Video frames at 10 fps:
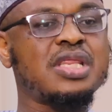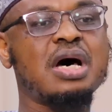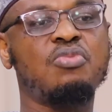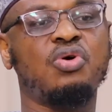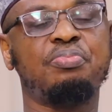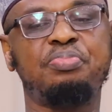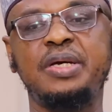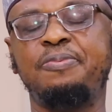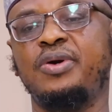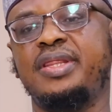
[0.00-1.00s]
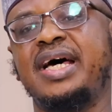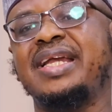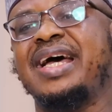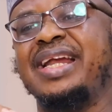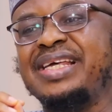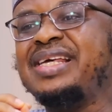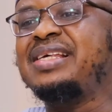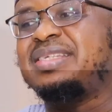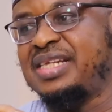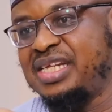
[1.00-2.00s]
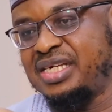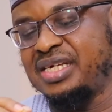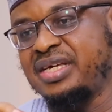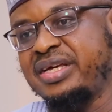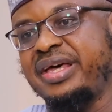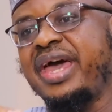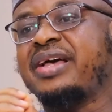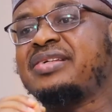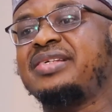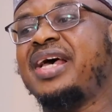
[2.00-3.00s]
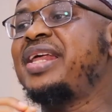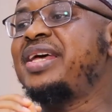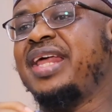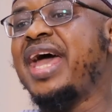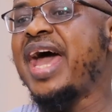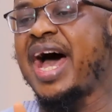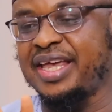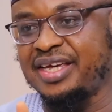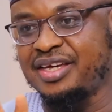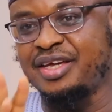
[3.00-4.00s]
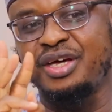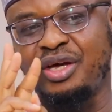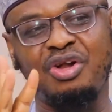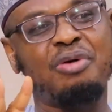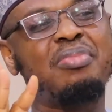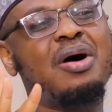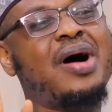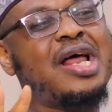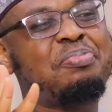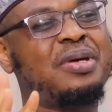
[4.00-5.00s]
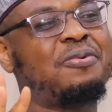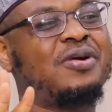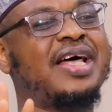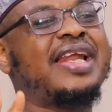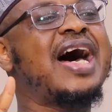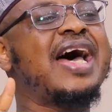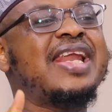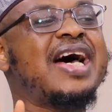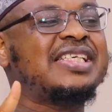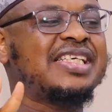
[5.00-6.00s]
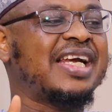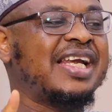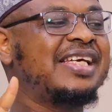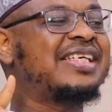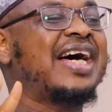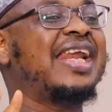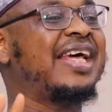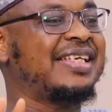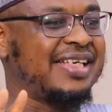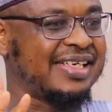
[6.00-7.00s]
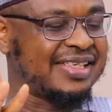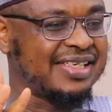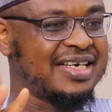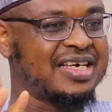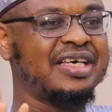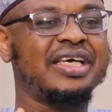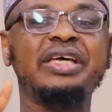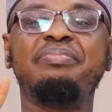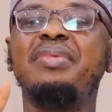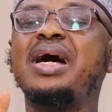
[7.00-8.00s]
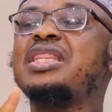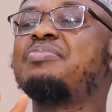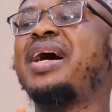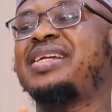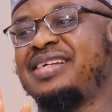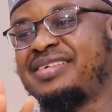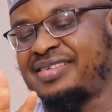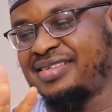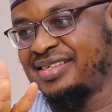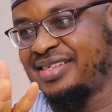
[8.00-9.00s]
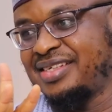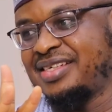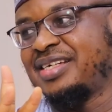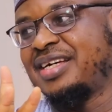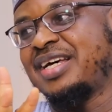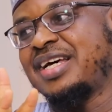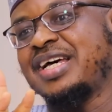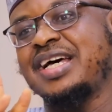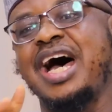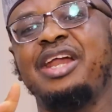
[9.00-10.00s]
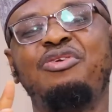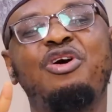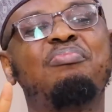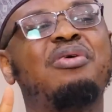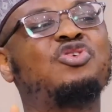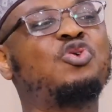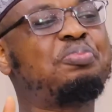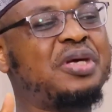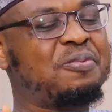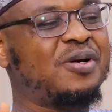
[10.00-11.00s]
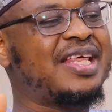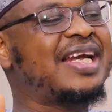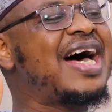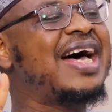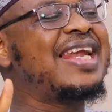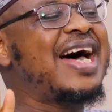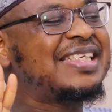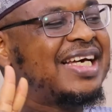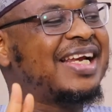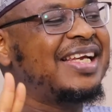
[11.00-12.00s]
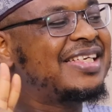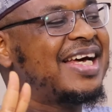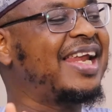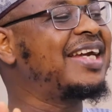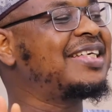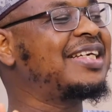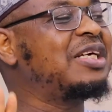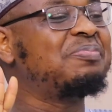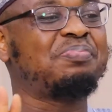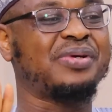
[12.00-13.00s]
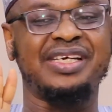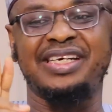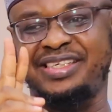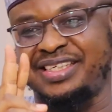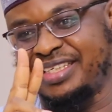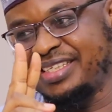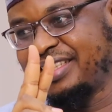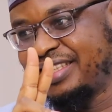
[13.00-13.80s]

Furthermore, people that can easily excel in AI, number one, people that are naturally talented in mathematics, and number two, people that are naturally talented in prediction.